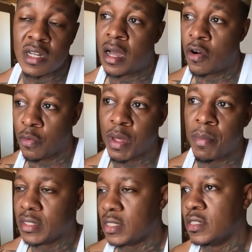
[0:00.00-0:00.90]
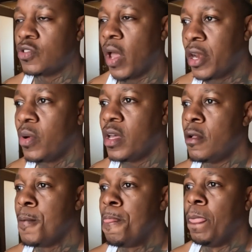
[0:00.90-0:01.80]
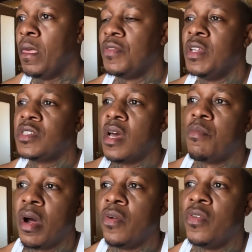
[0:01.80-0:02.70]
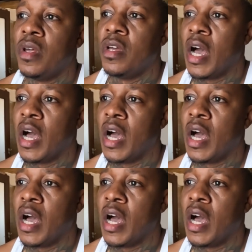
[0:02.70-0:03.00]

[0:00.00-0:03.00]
I hope that makes sense. So anyway, this time round,